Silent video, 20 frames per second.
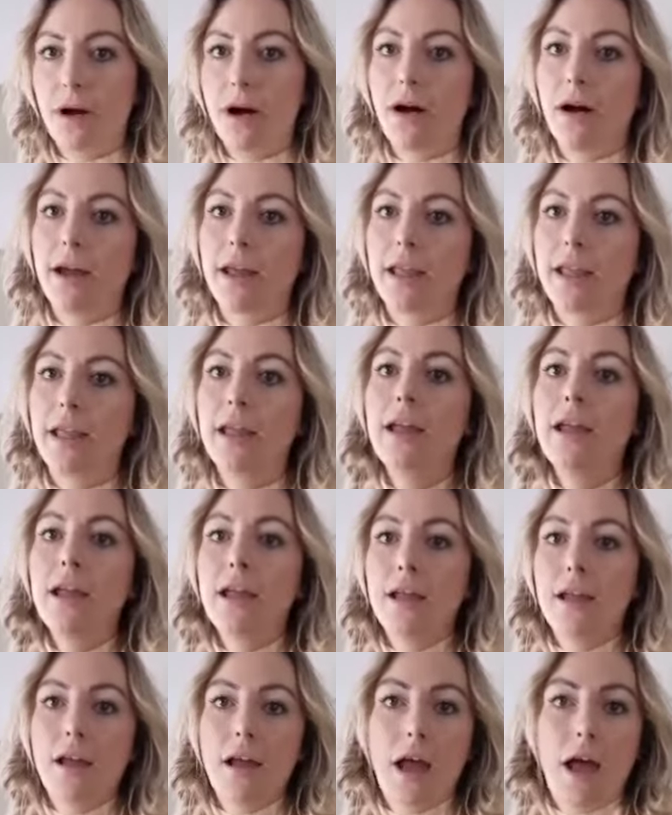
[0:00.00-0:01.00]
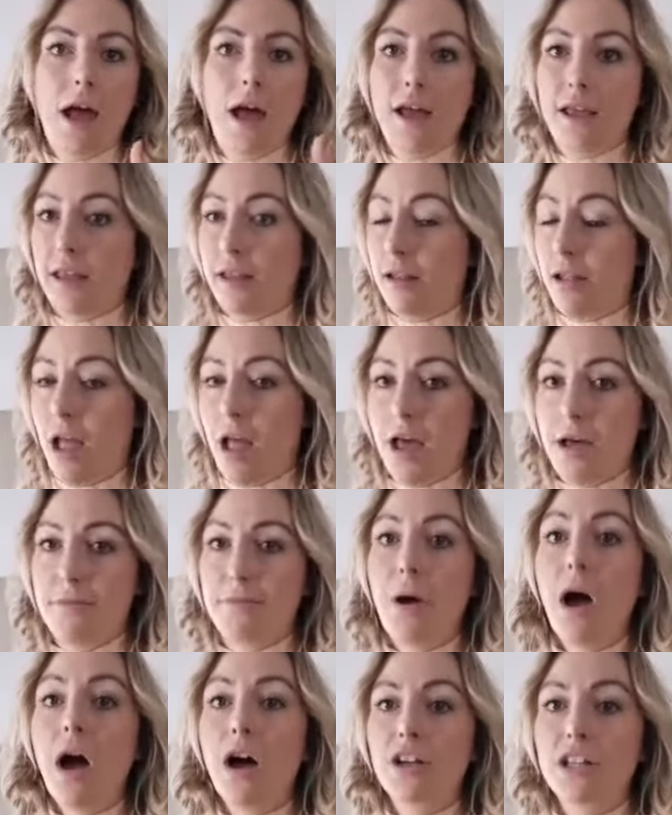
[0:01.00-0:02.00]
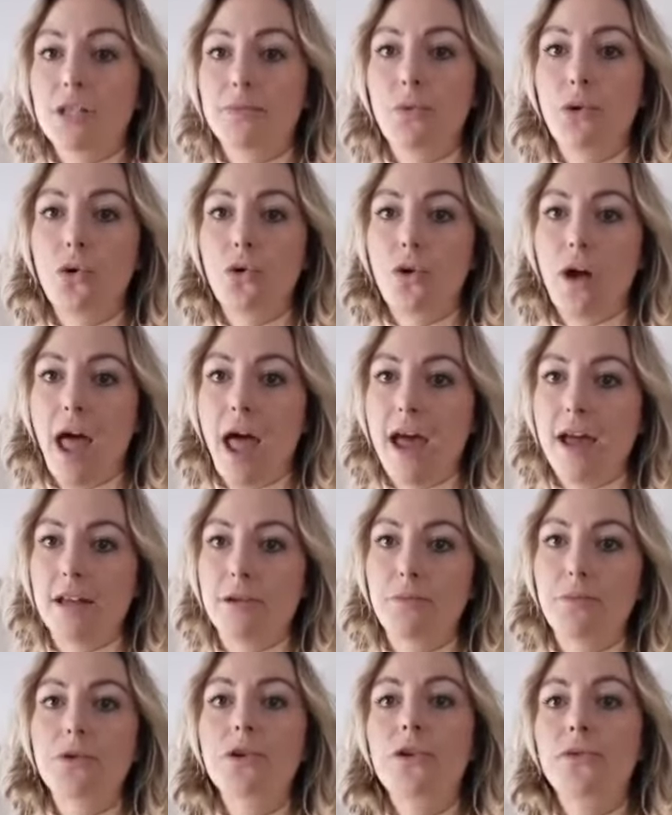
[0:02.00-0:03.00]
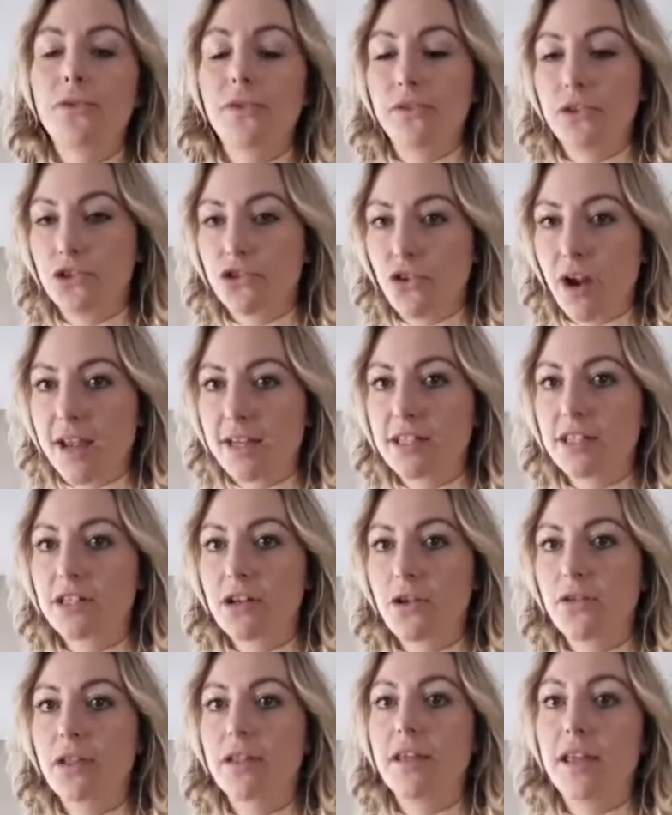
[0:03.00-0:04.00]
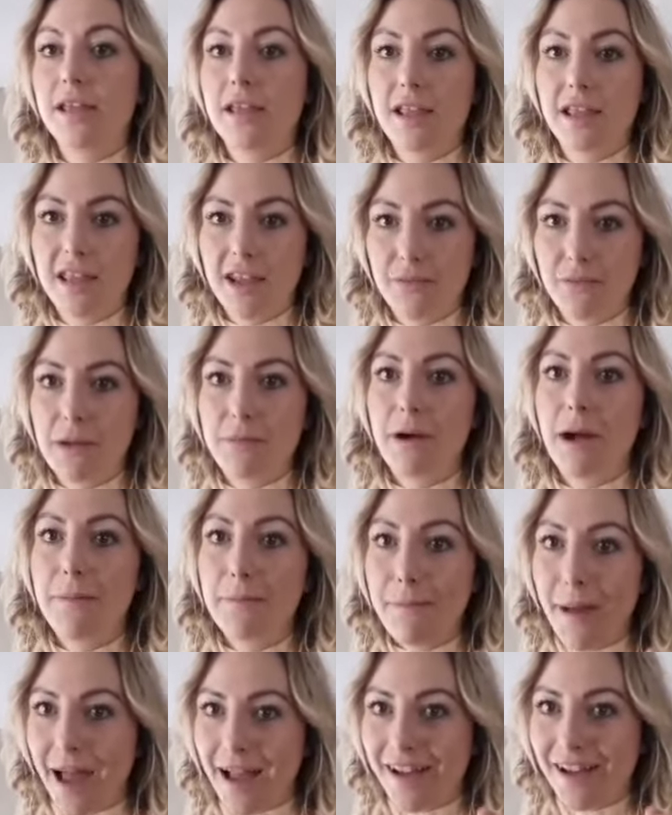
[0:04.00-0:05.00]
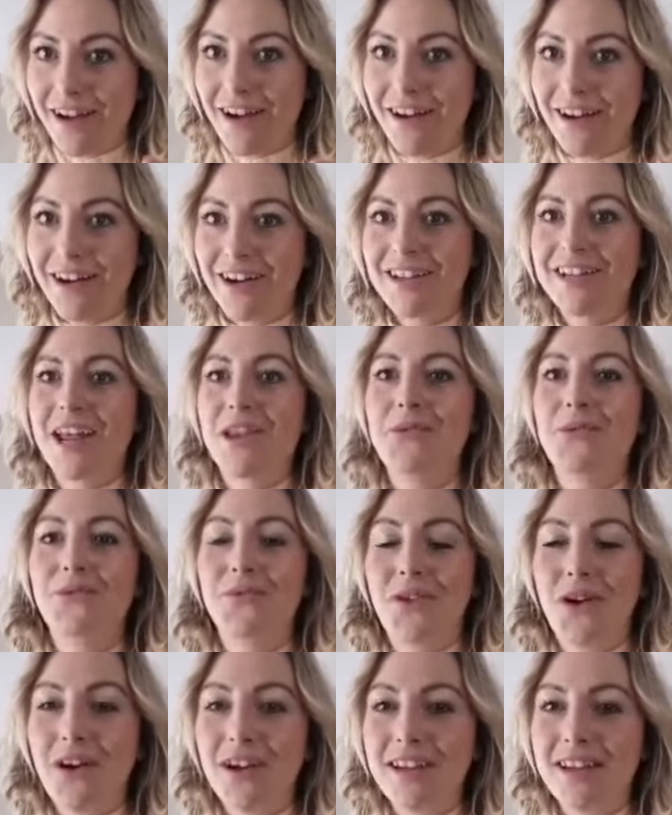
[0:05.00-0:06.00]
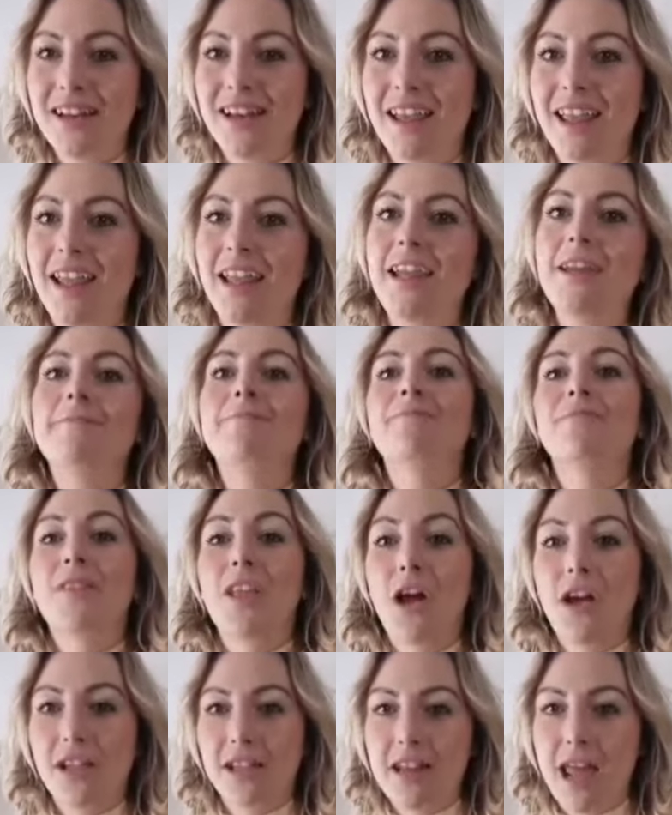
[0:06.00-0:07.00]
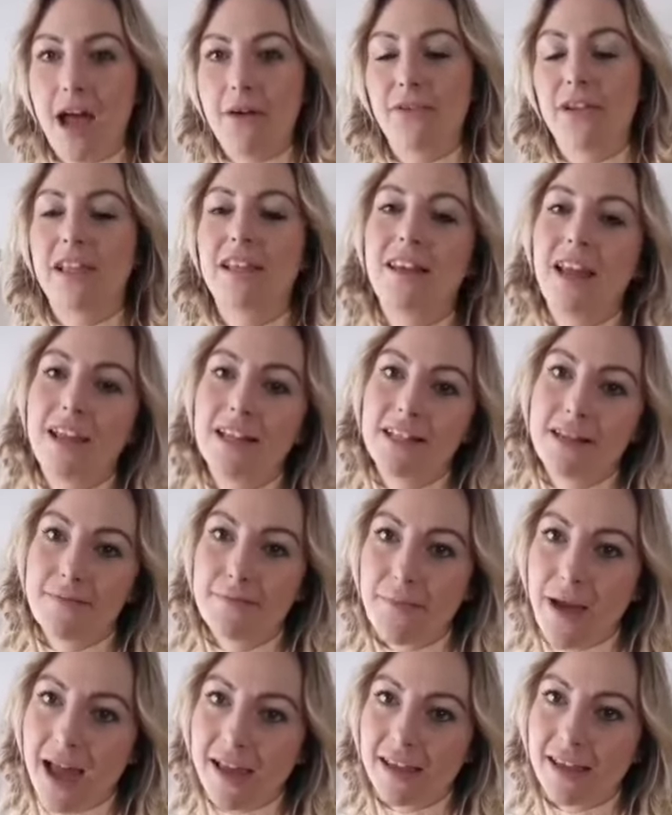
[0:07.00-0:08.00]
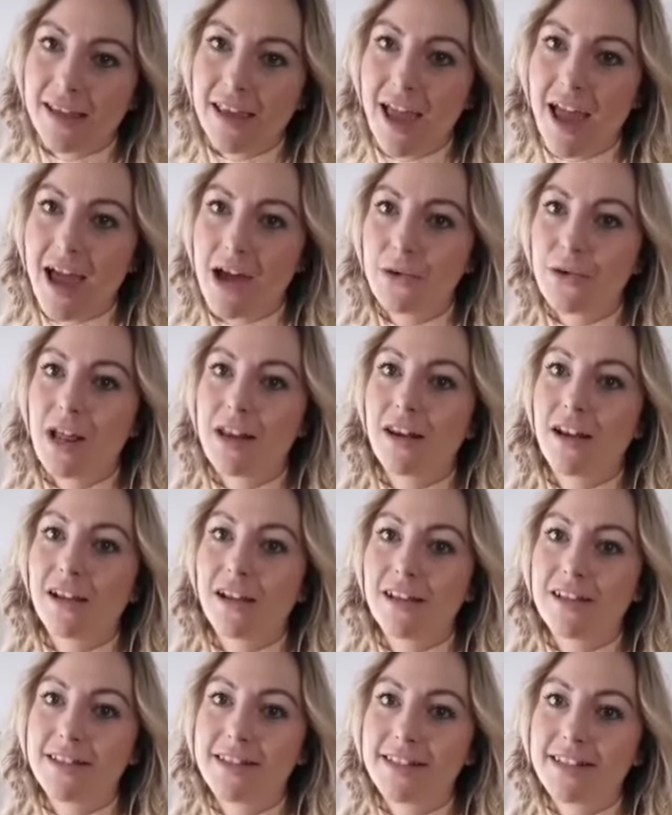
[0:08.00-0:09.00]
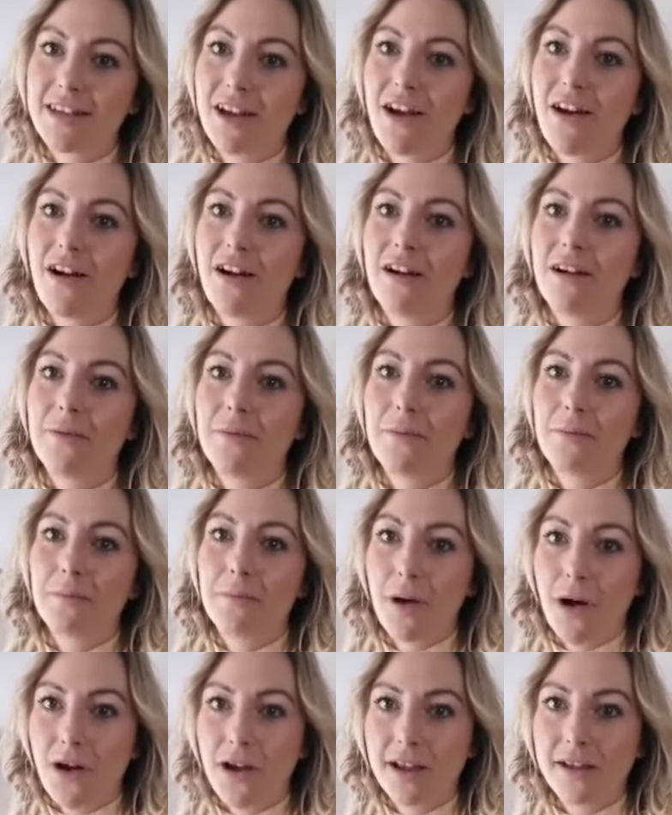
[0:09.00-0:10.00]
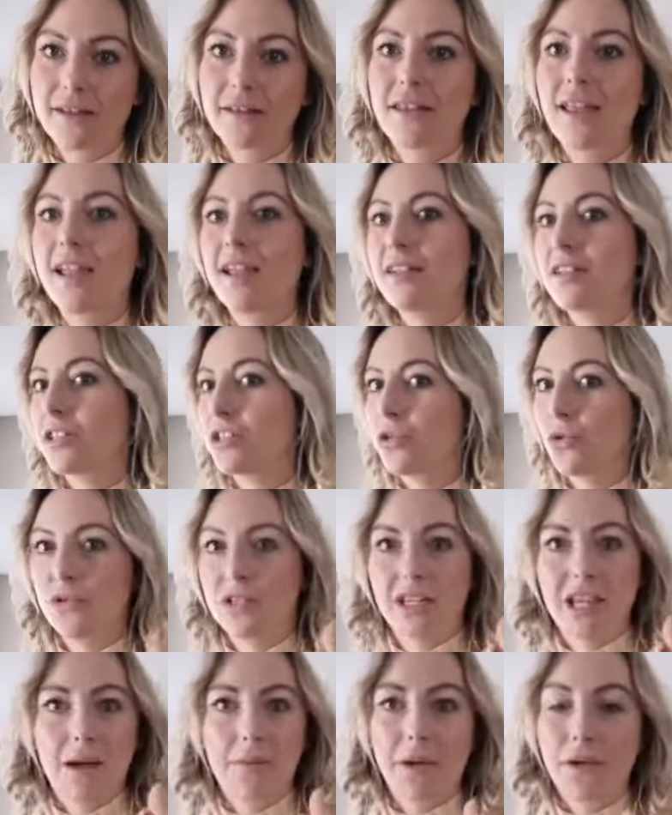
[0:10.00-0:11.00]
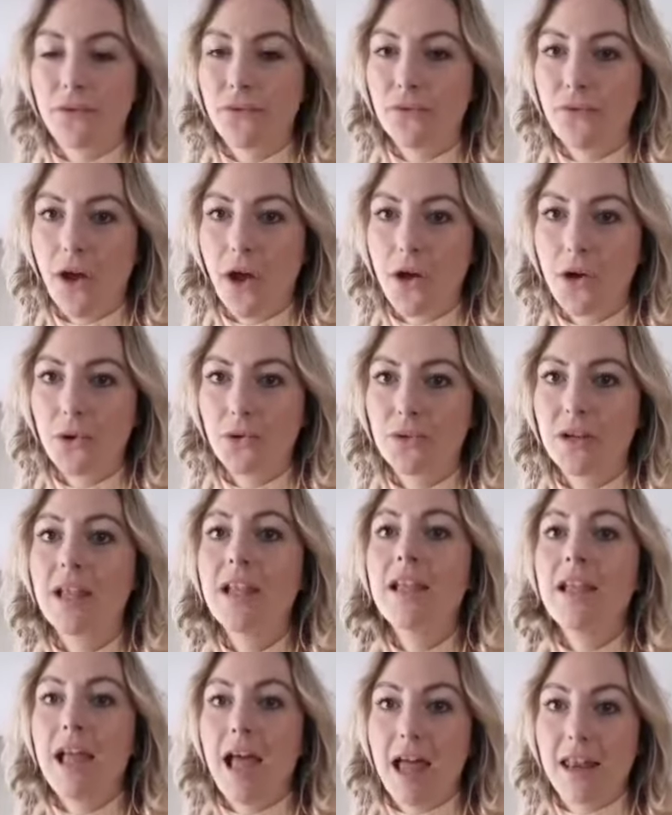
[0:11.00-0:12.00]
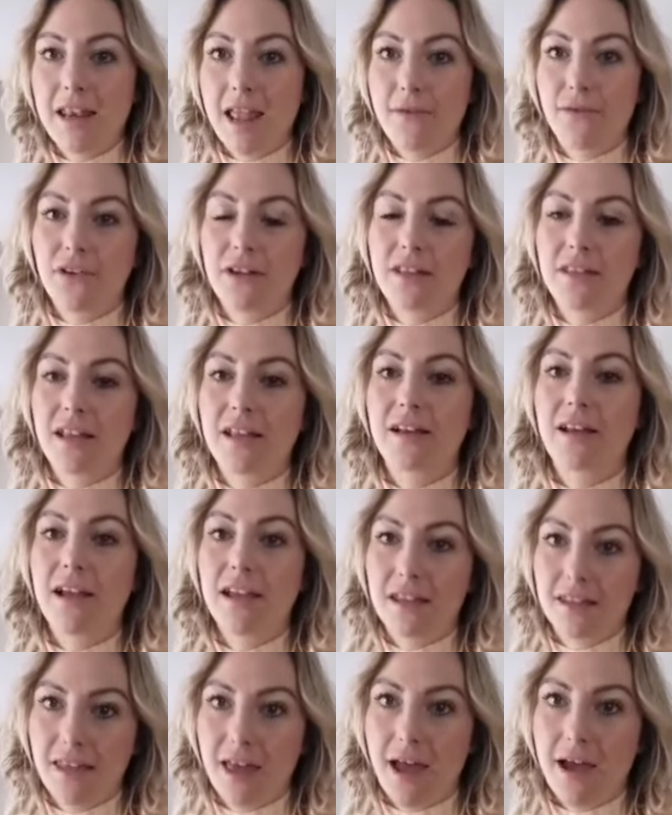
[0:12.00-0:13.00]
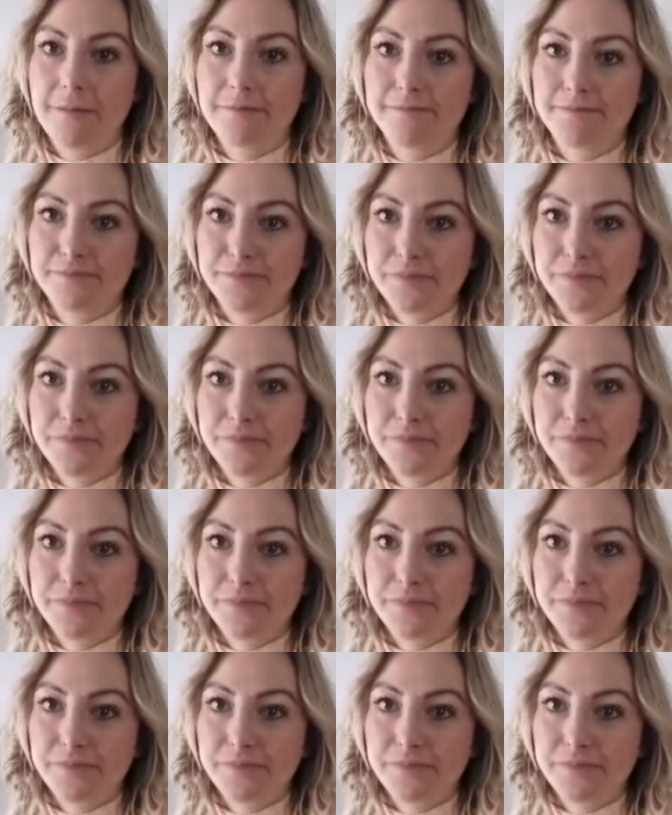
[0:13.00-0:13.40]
my passport and proof of address so that they can give me my bank card, and finally I can have a Canadian bank account and I can start buying things, sorting out my phone and everything like that.